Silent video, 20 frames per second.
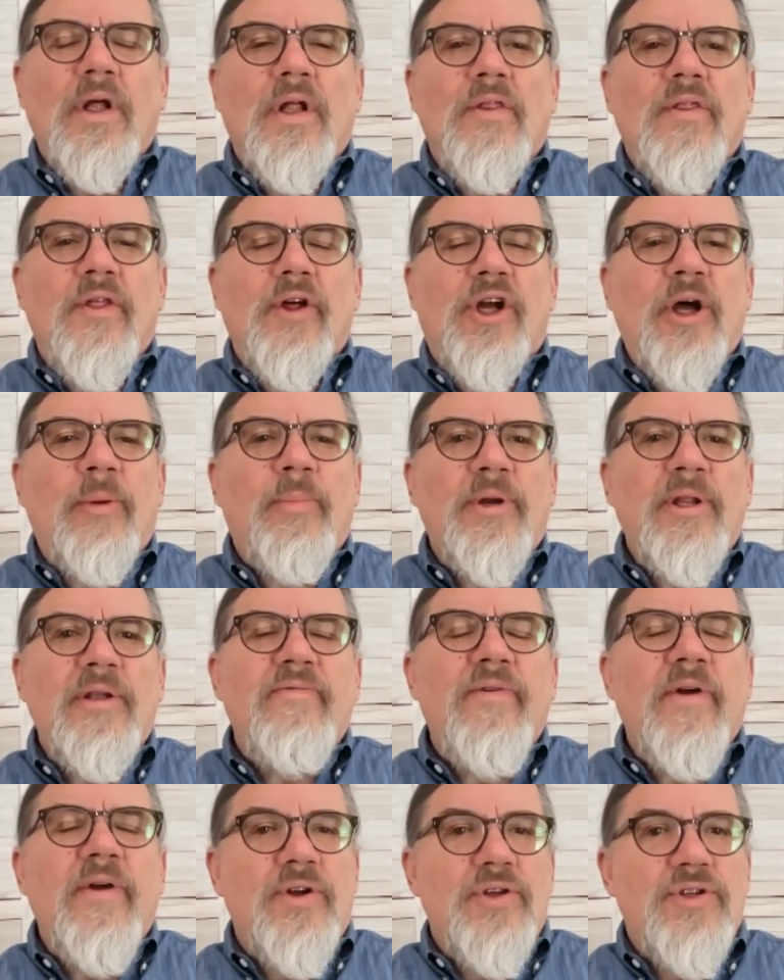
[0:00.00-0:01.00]
The company
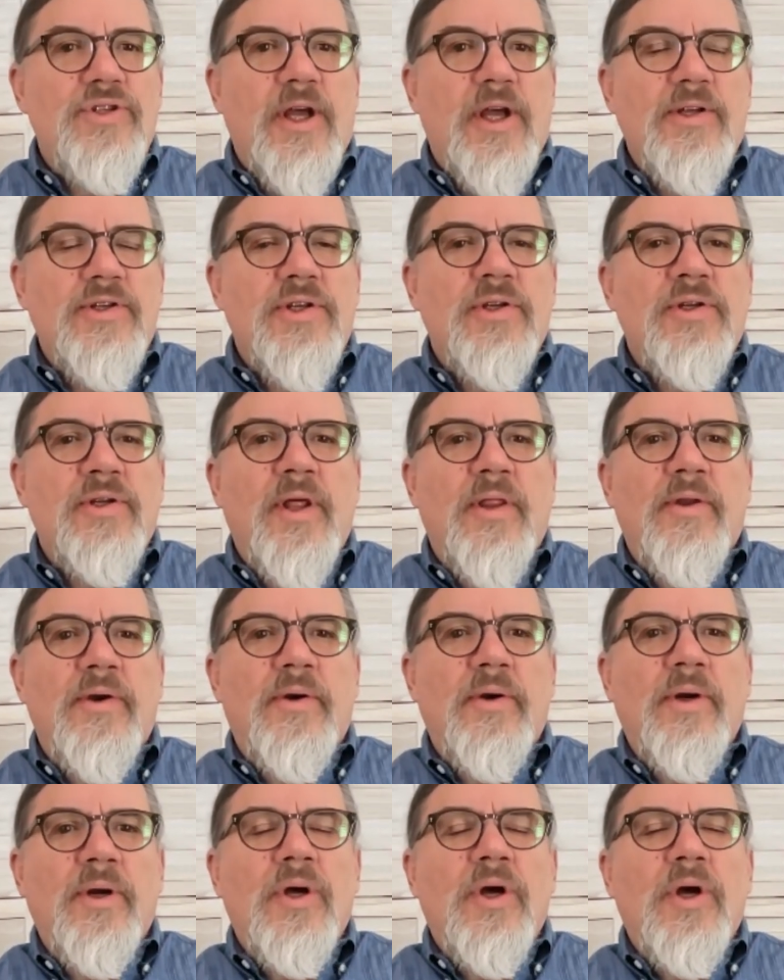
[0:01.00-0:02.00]
Veracyte's
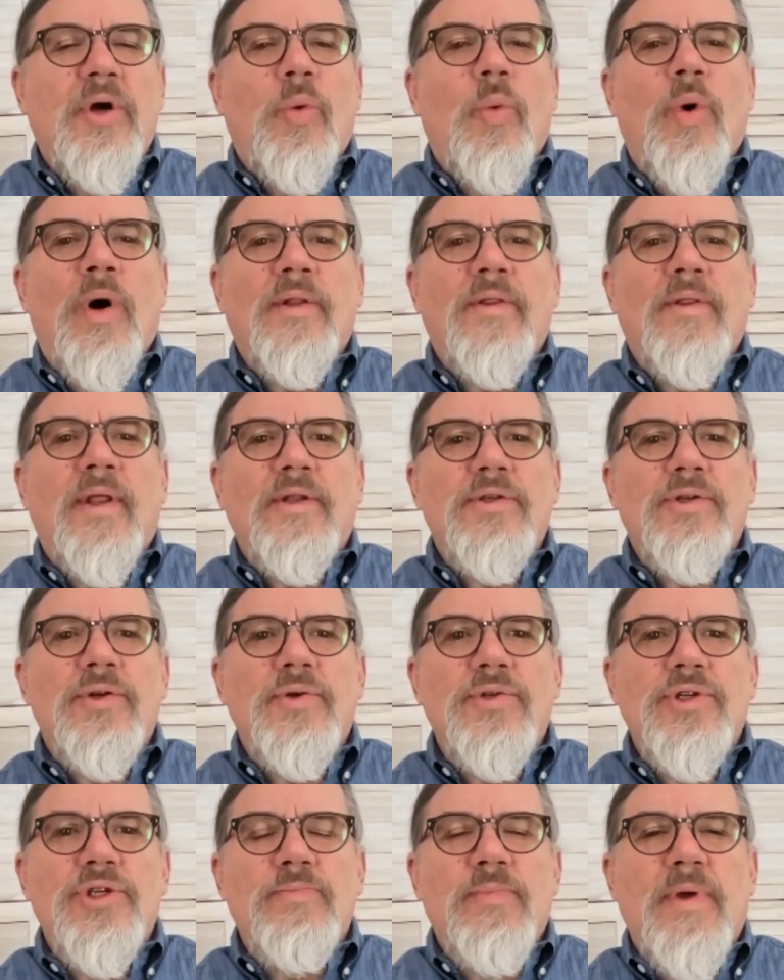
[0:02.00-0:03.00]
another one that
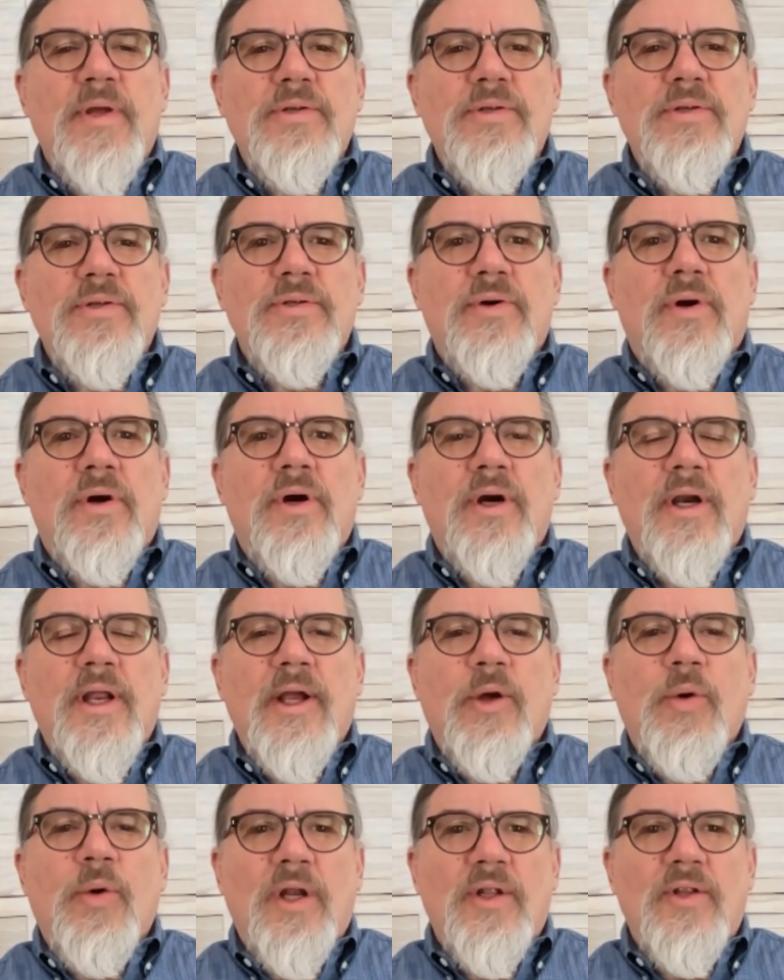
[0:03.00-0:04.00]
uses messenger
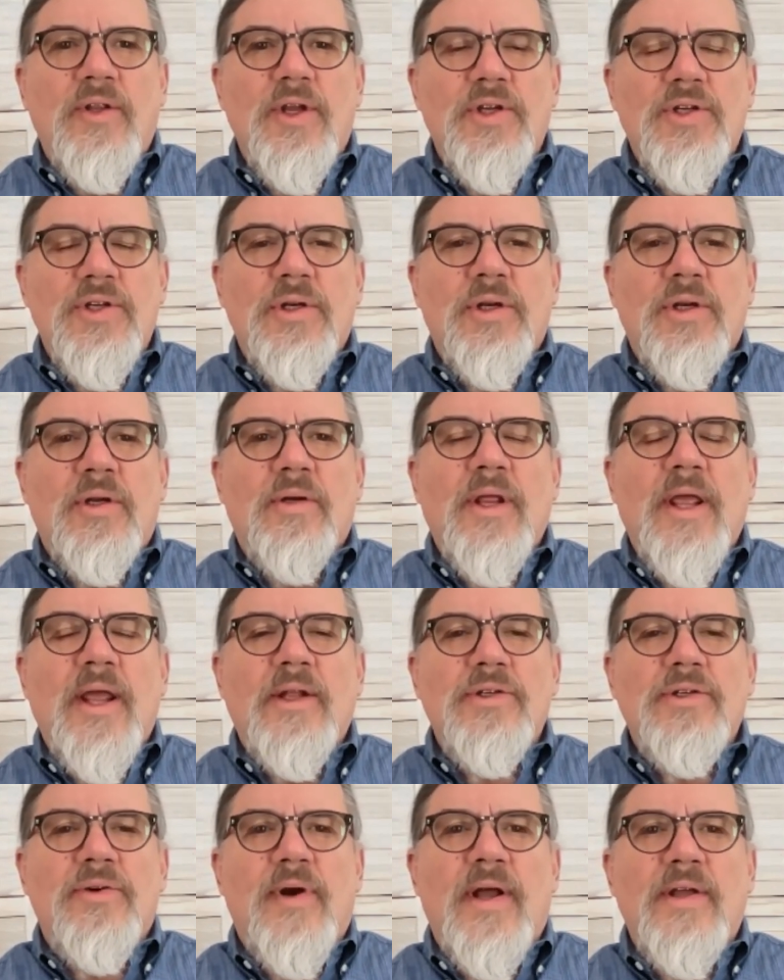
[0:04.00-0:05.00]
RNA quantitation in
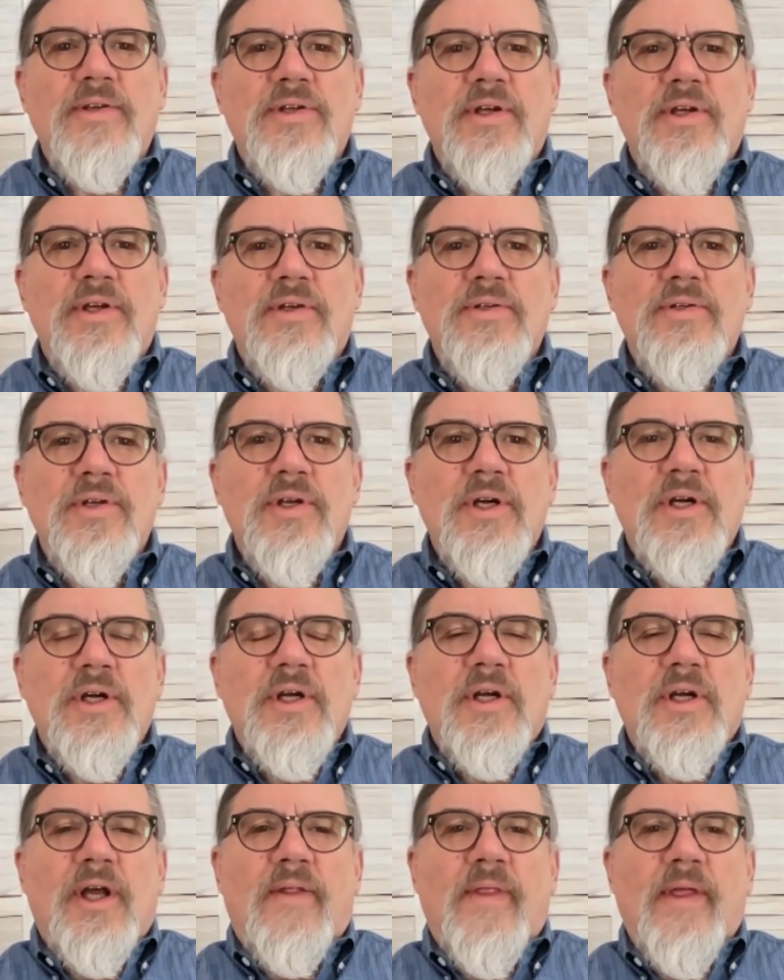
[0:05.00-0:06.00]
cancer assays,
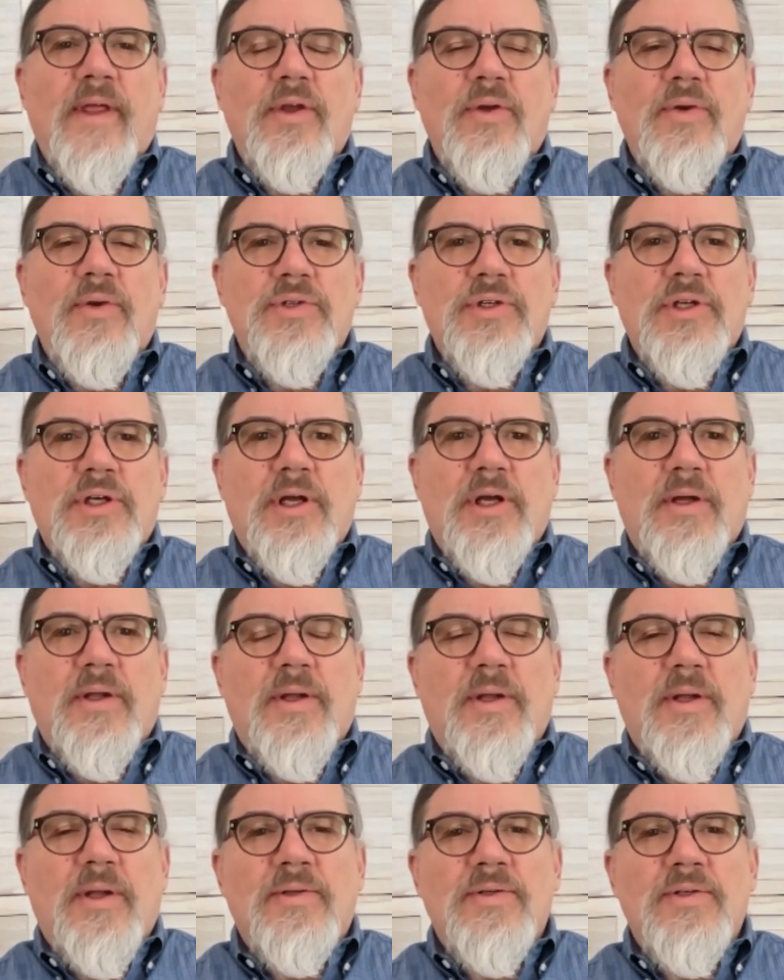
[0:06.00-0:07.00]
and they use
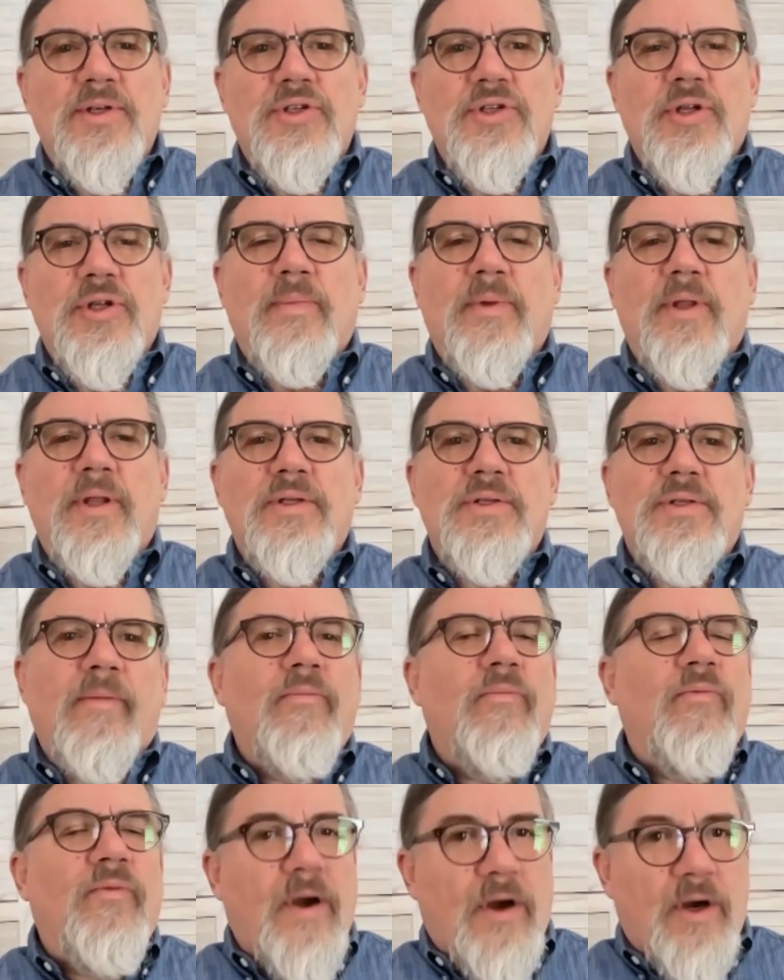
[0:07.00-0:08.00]
a system that's
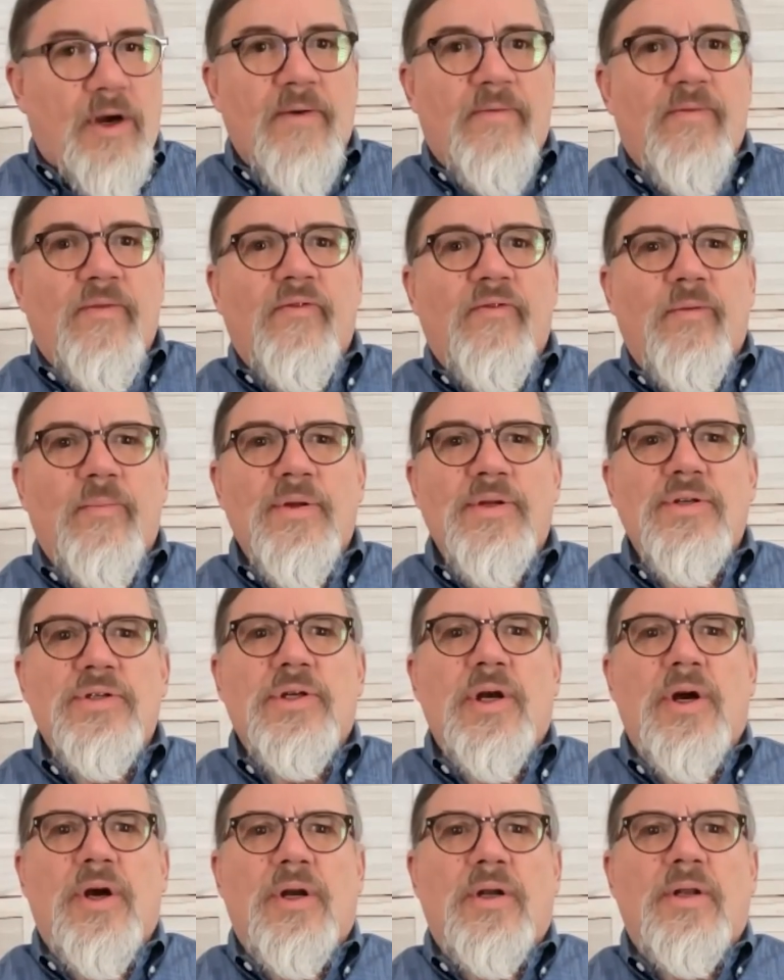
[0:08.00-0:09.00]
very different from
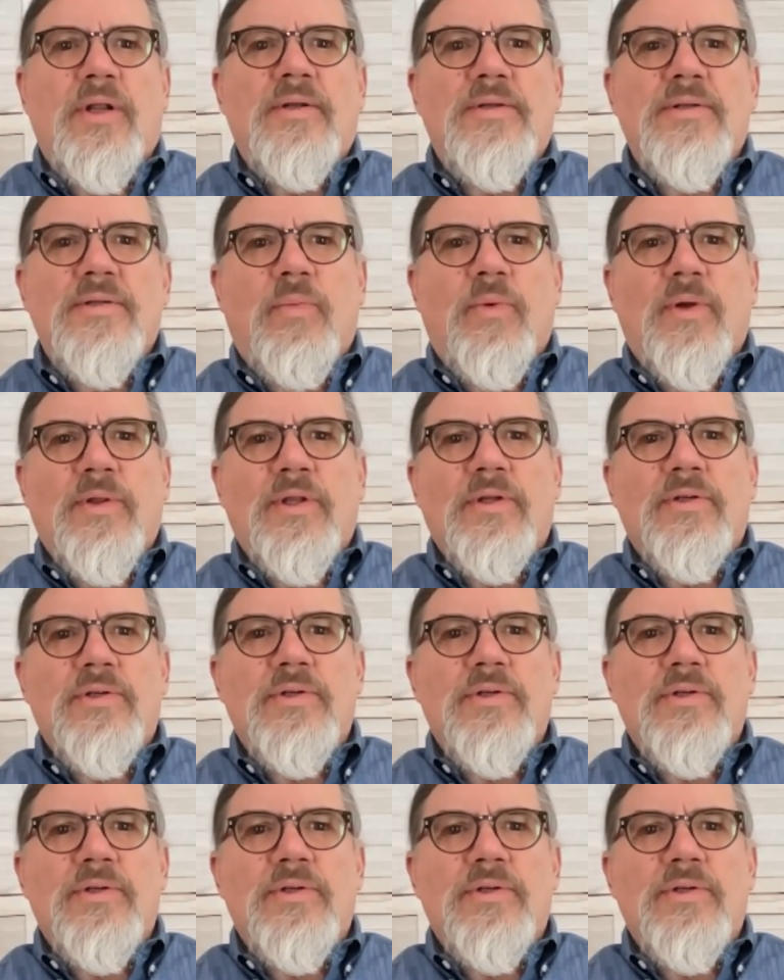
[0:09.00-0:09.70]
PCR. It's what it's